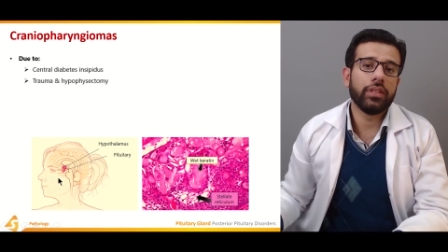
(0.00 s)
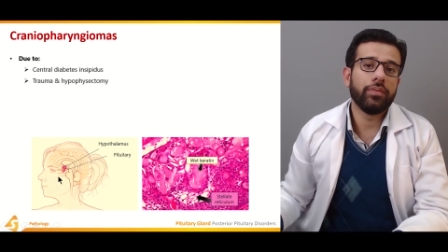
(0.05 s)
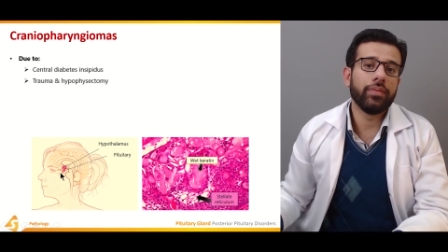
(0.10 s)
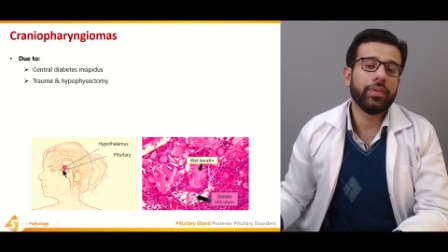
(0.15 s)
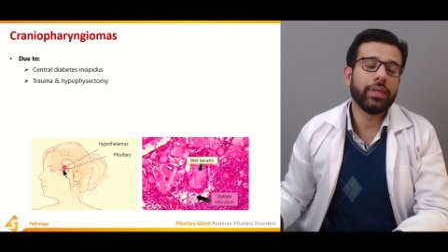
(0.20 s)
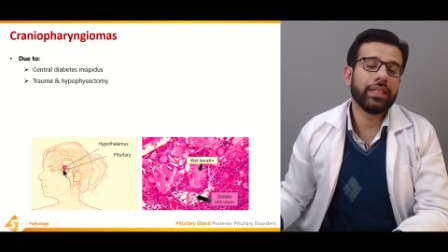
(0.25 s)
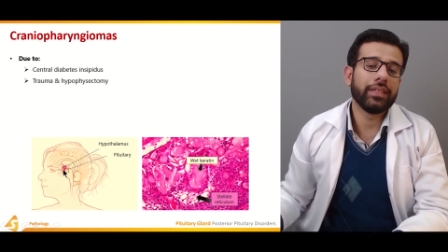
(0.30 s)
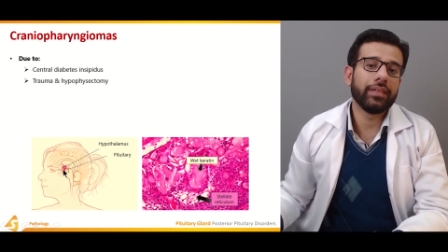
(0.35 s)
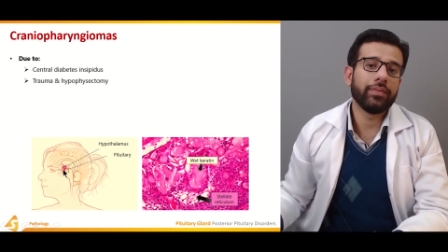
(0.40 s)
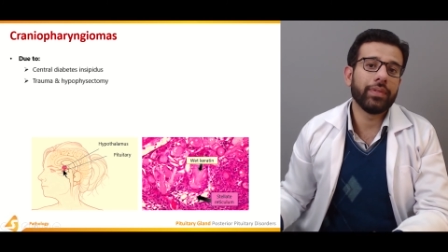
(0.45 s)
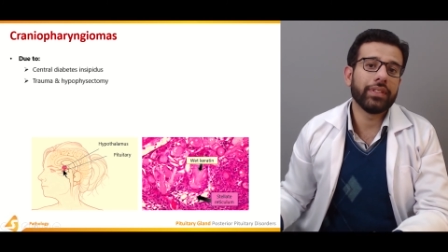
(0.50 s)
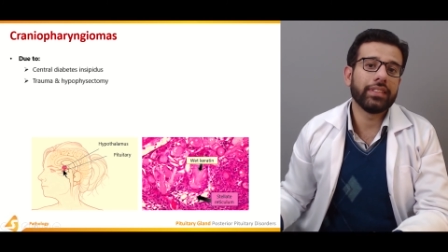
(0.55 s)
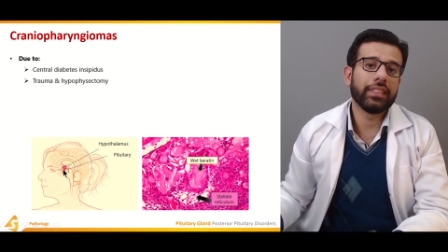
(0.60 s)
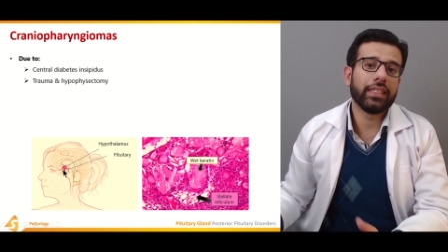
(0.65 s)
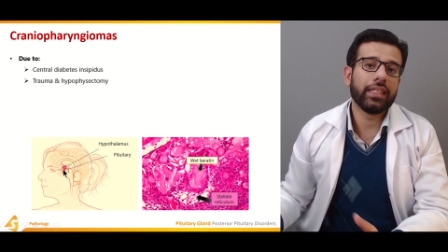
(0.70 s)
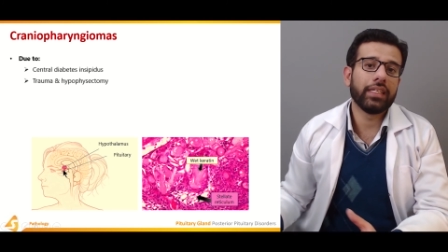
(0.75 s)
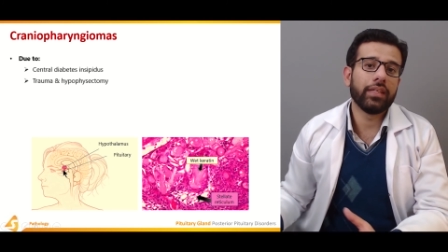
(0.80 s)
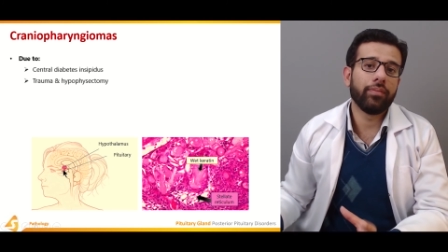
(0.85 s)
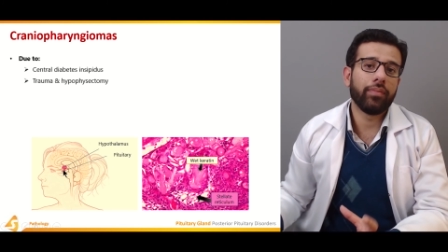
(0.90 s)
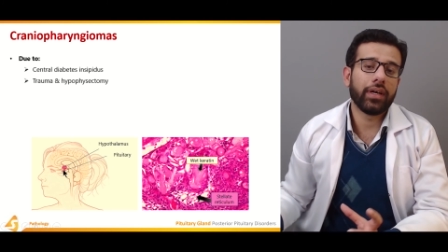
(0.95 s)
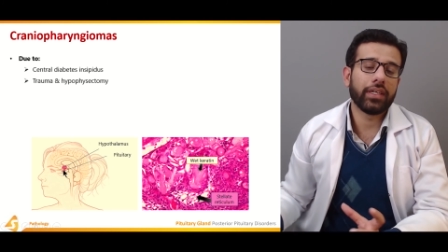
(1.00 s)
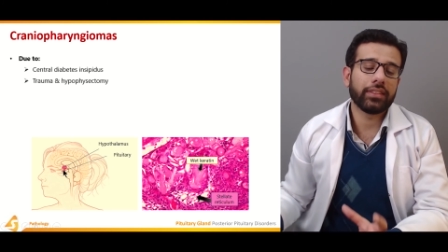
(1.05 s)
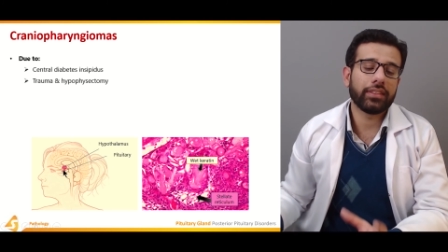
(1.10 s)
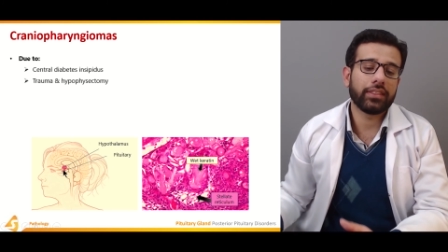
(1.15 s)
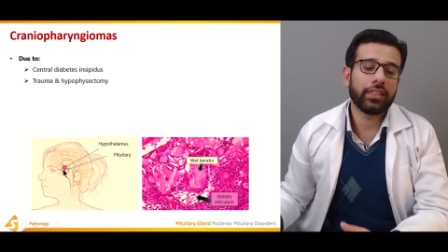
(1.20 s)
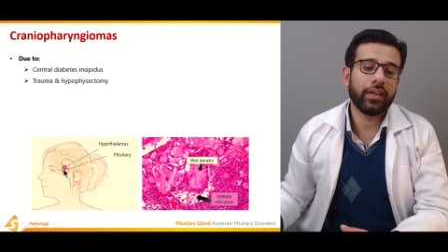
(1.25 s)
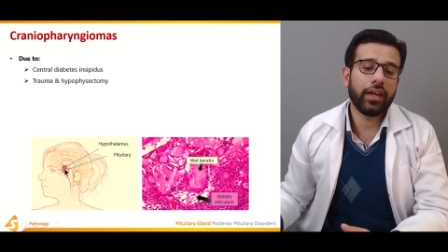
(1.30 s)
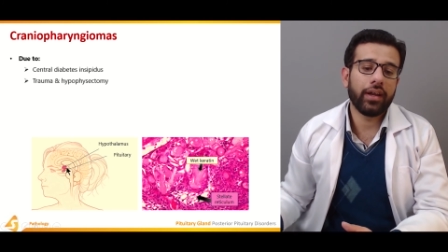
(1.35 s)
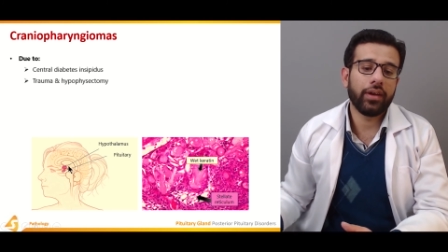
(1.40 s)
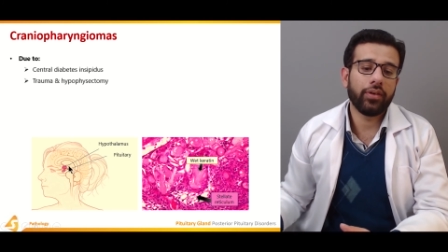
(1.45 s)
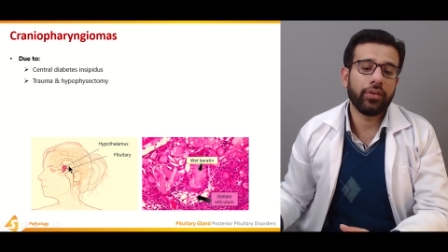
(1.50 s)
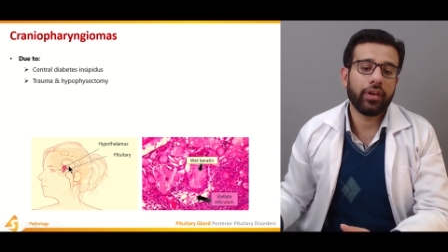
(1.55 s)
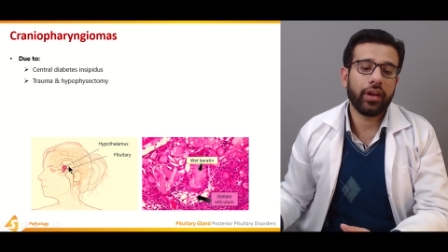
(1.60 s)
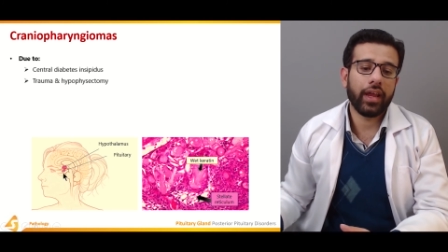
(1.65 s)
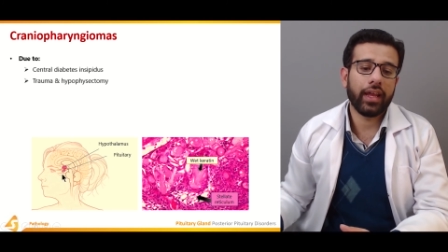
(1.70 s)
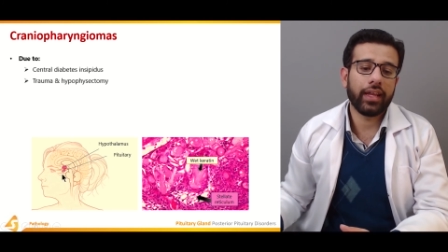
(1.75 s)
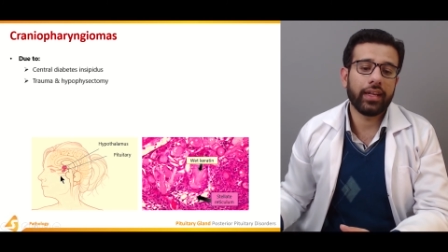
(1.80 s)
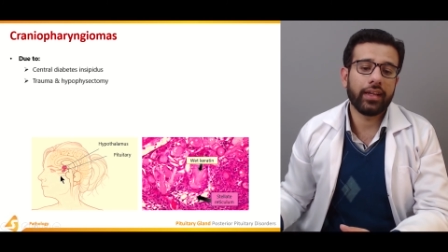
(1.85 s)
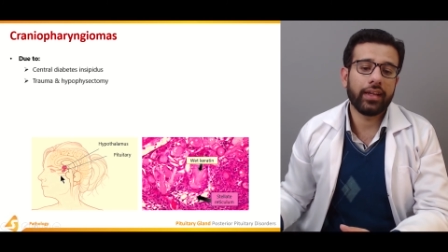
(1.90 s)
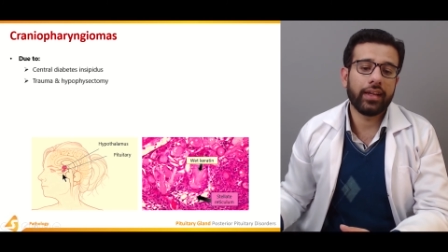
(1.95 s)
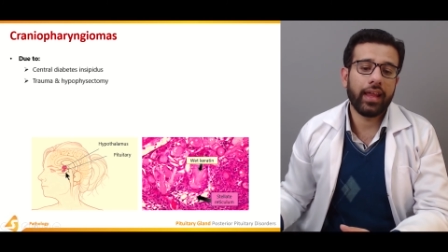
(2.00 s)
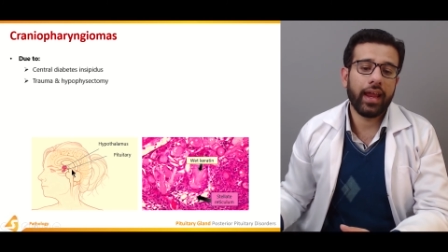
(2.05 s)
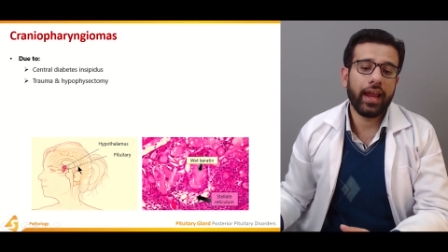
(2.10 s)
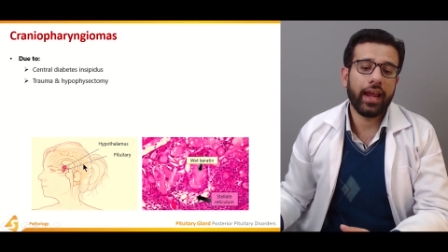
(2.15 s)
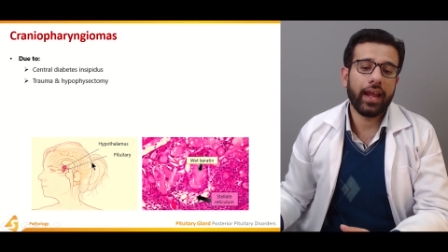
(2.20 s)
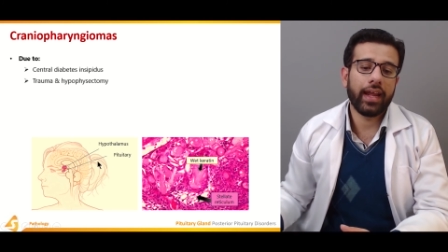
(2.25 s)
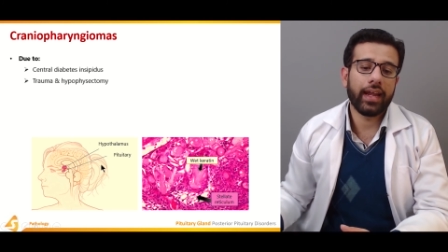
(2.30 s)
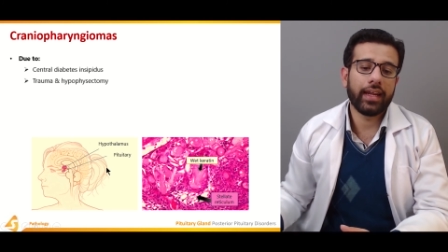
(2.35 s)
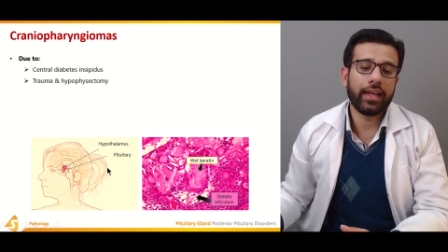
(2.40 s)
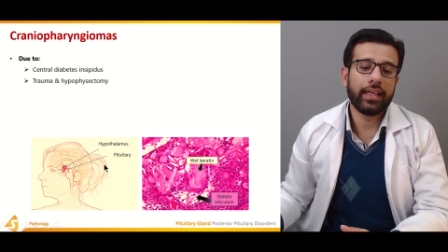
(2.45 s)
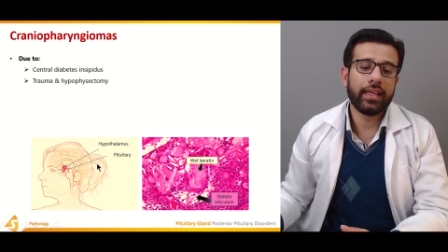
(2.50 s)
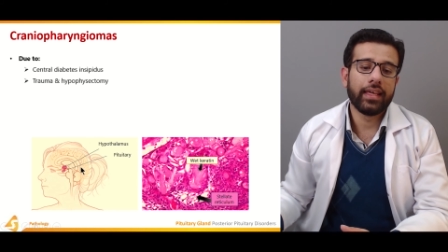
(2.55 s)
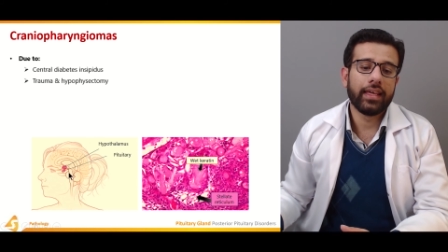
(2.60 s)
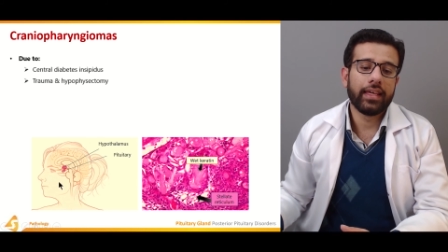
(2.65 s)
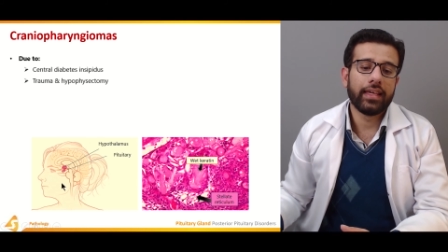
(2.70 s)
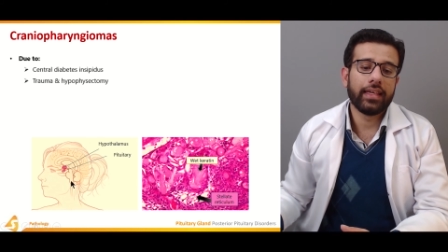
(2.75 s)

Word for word: the basically the master endocrine gland,